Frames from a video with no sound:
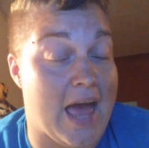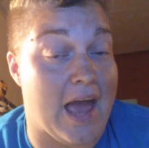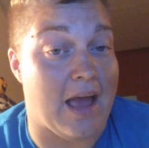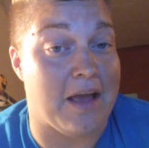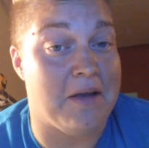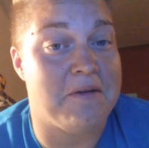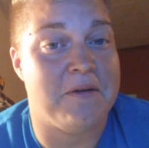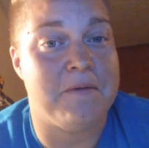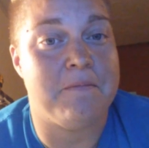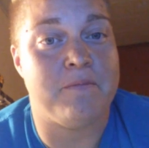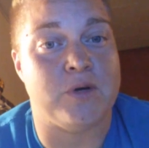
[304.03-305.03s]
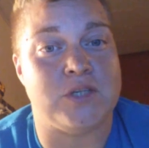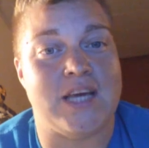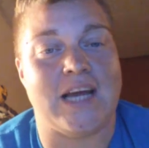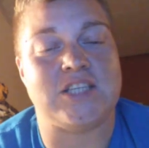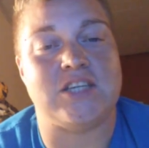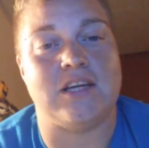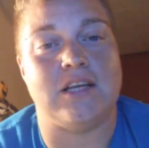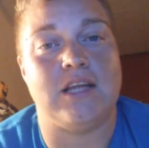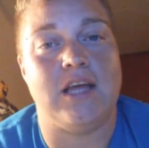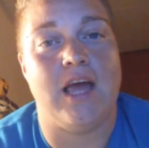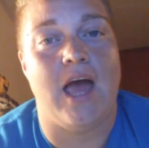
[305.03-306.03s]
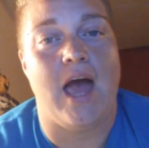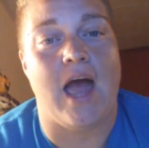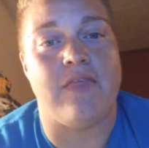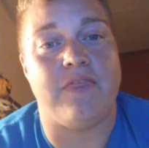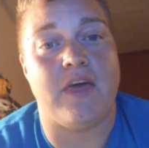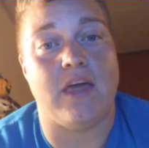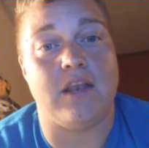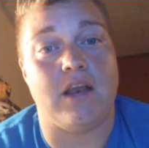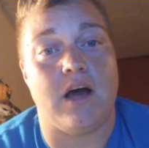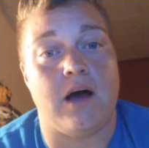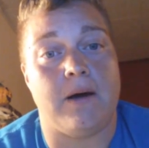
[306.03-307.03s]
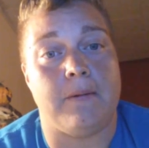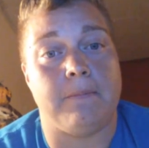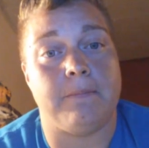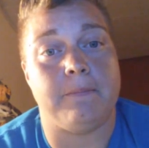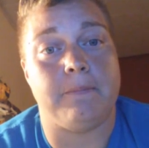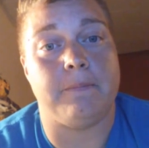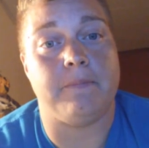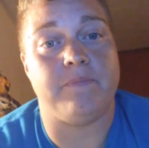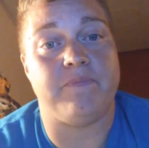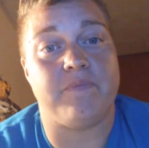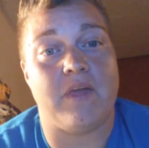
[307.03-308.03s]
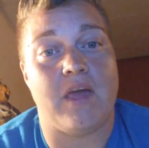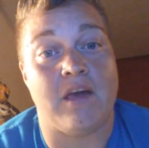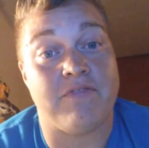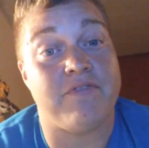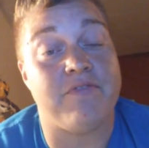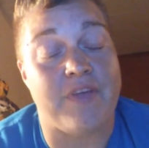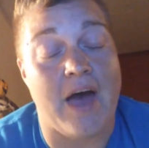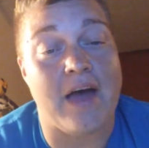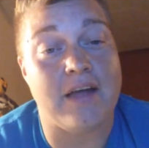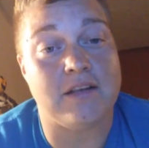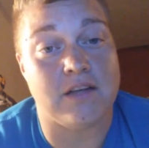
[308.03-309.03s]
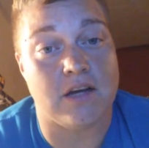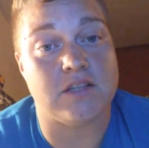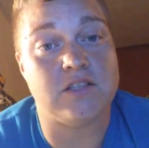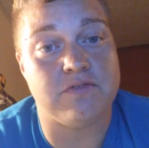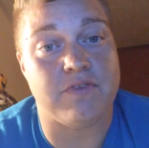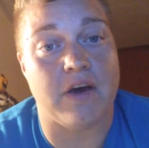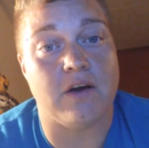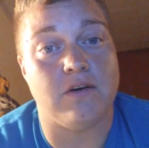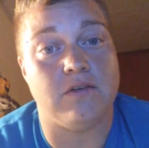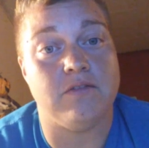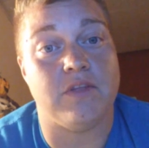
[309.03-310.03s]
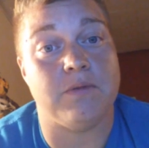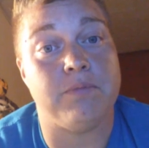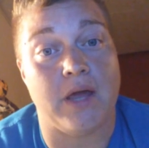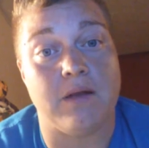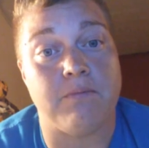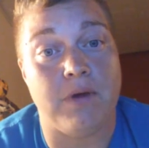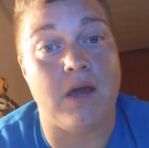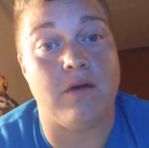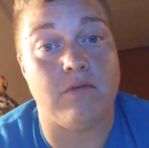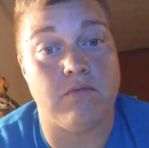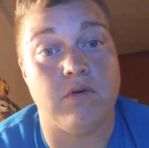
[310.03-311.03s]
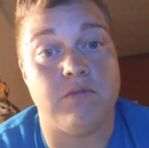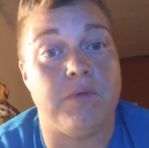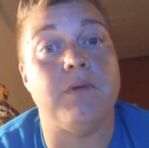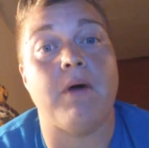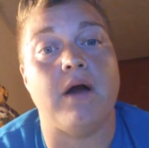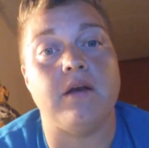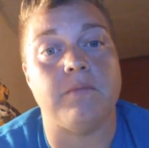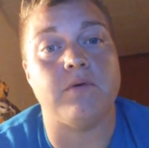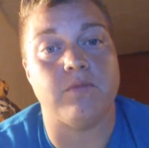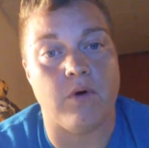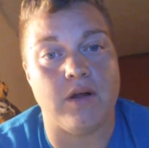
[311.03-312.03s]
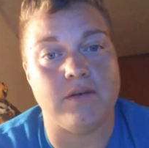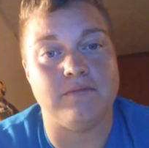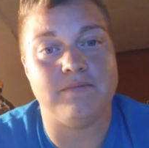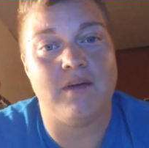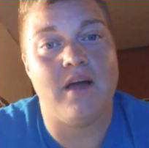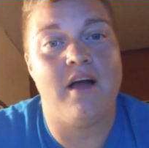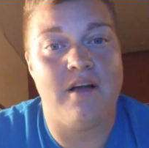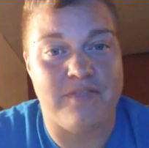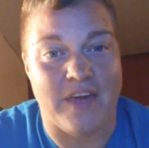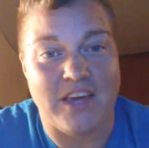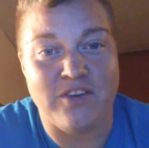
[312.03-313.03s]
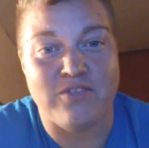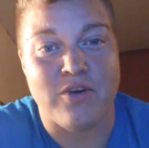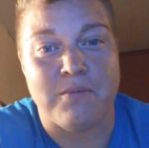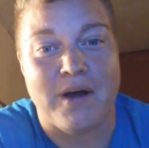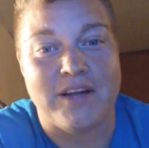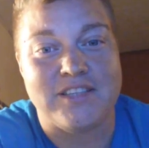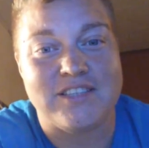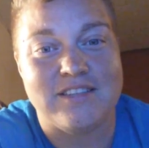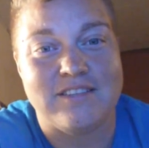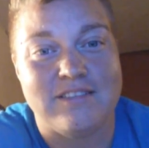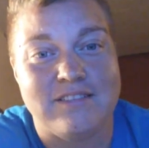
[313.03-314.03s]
A protection, and then if that does fail, then Plan B would be my number one. Thank you so much.